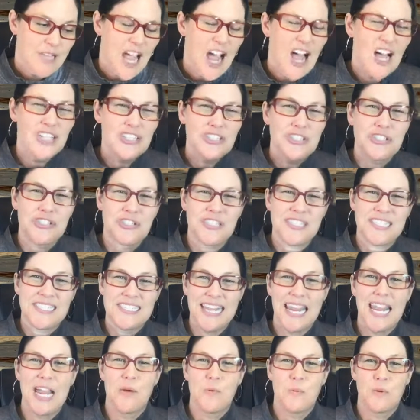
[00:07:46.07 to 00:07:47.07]

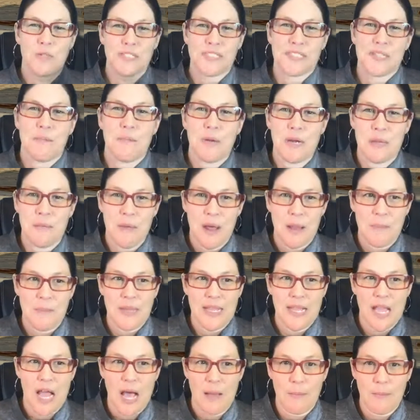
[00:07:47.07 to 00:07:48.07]
understand where somebody might be
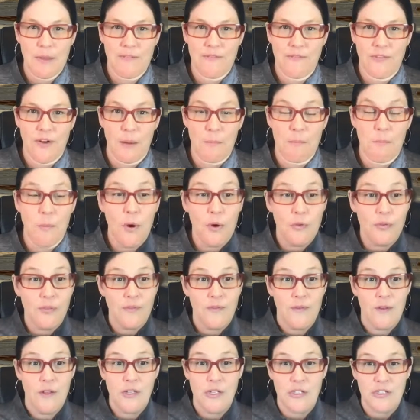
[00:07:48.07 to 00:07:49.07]
coming from, both
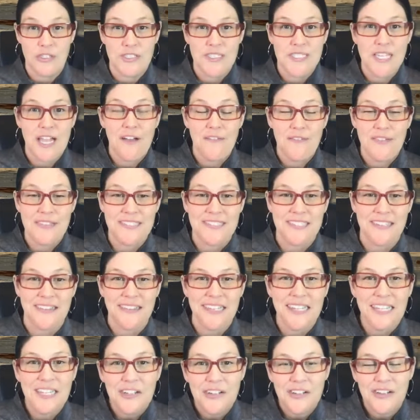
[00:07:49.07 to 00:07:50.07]
yourself as the
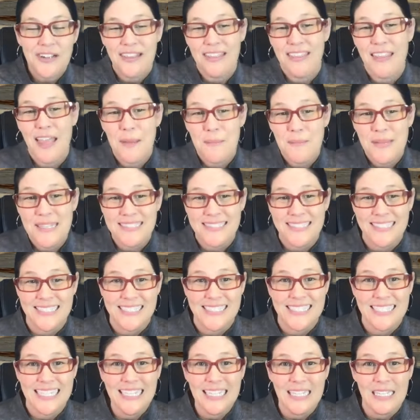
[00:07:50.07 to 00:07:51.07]
leader and them as the
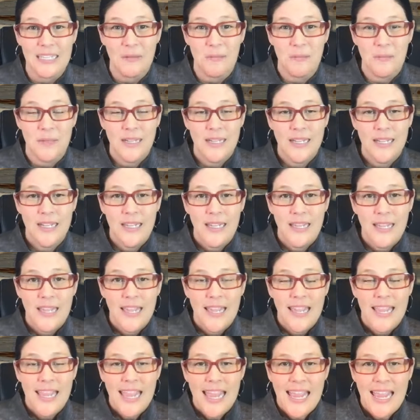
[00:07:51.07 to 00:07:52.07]
team.
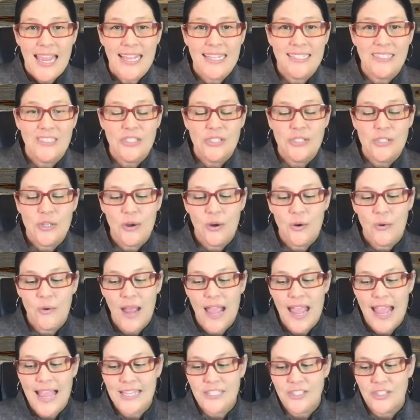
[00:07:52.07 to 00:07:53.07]
And so
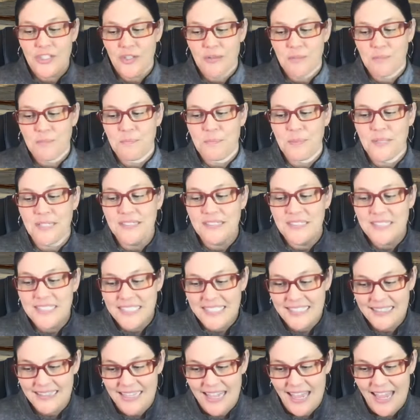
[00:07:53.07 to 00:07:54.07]
as you're
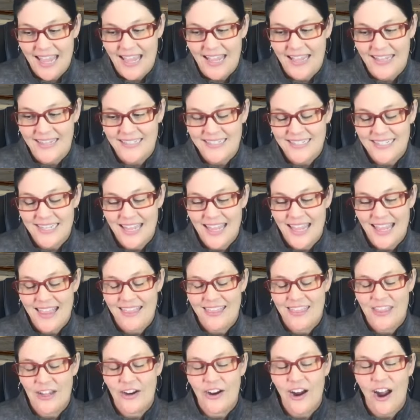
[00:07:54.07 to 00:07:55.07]
building that,
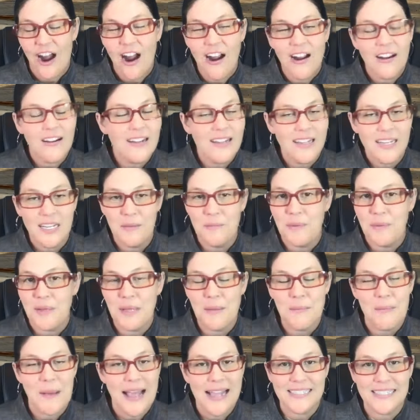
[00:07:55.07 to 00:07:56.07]
there are going to
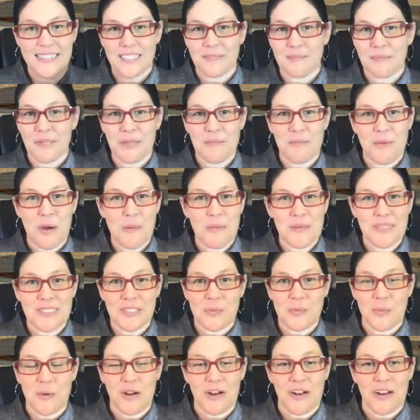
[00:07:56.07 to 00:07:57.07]
be possibly
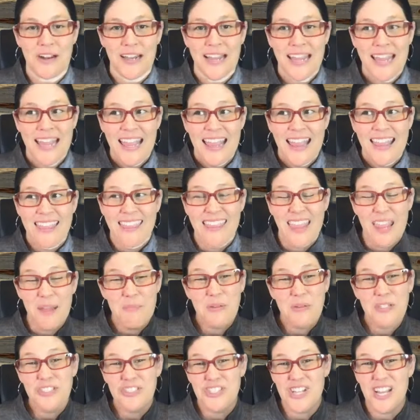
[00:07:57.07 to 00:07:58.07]
moments where they
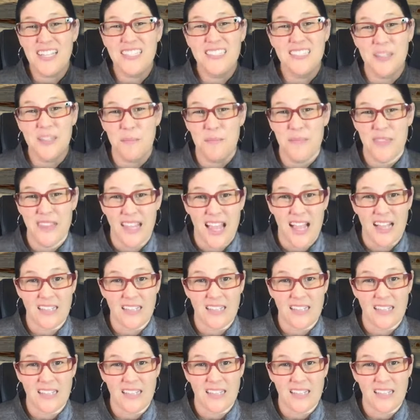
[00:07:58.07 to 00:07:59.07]
project something
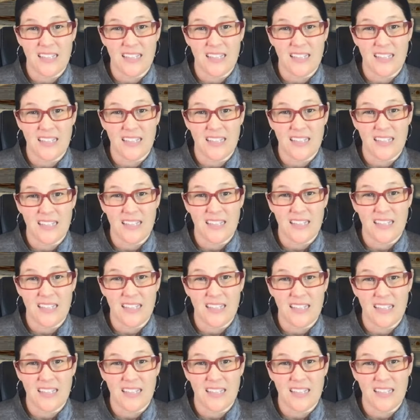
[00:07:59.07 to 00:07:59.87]
onto you and it